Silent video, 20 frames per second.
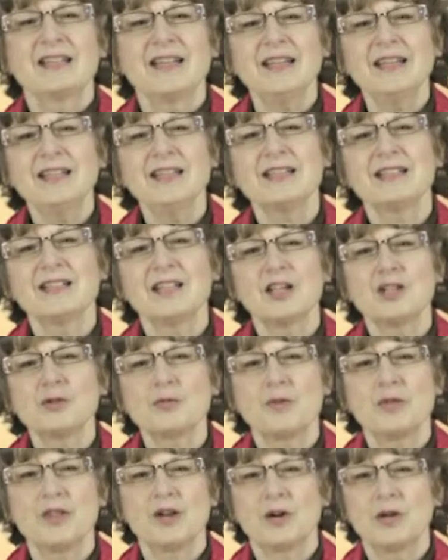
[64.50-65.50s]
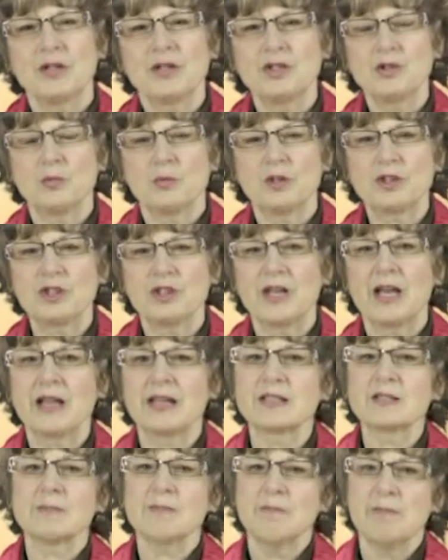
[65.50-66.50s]
Getting in touch with our intuition
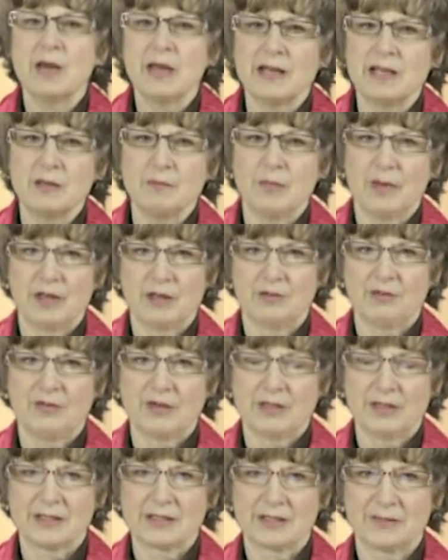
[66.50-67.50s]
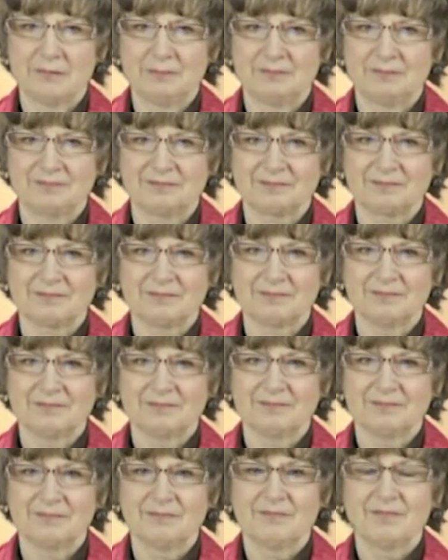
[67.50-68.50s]
has many benefits.
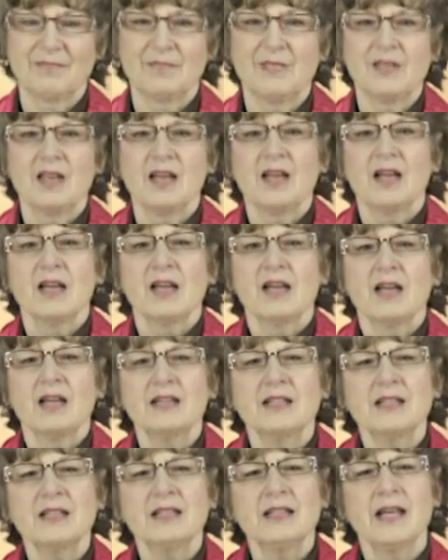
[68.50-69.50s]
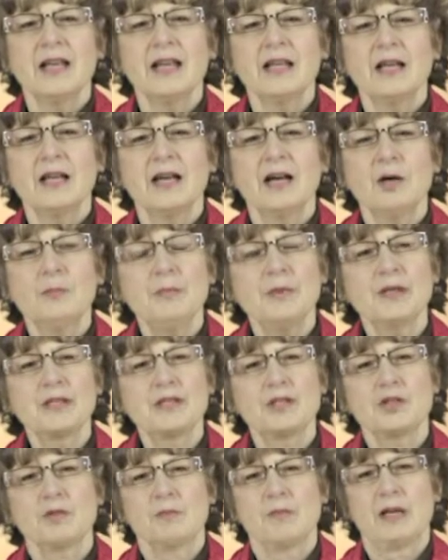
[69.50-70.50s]
It can help
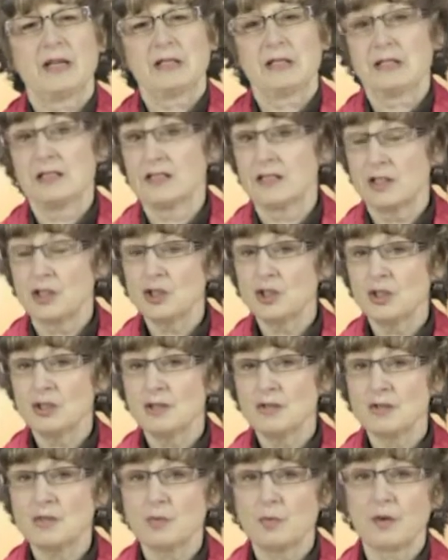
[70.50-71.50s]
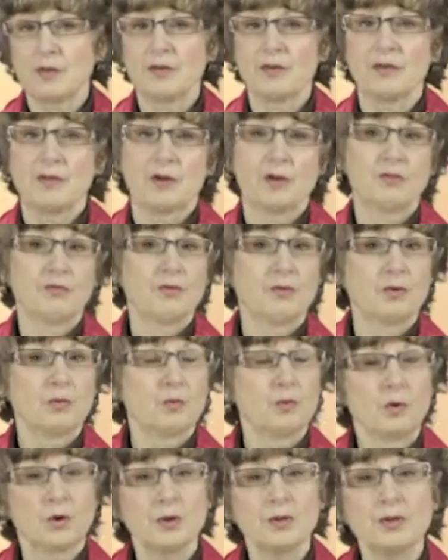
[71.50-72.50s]
us to make decisions, whether they're for
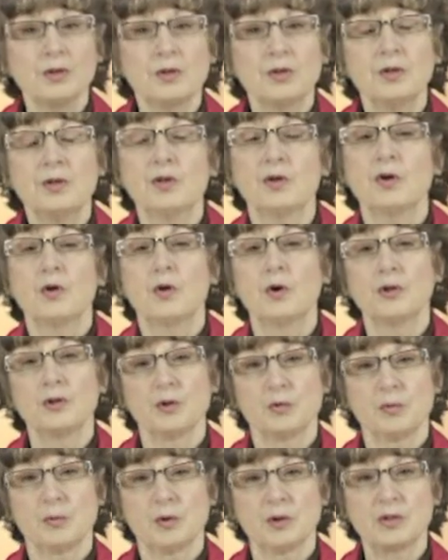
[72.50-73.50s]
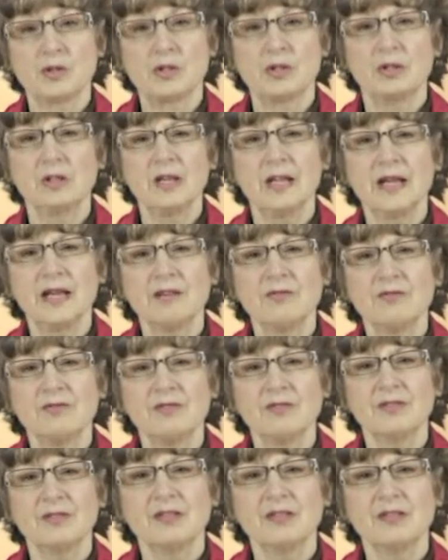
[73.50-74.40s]
work or your personal life.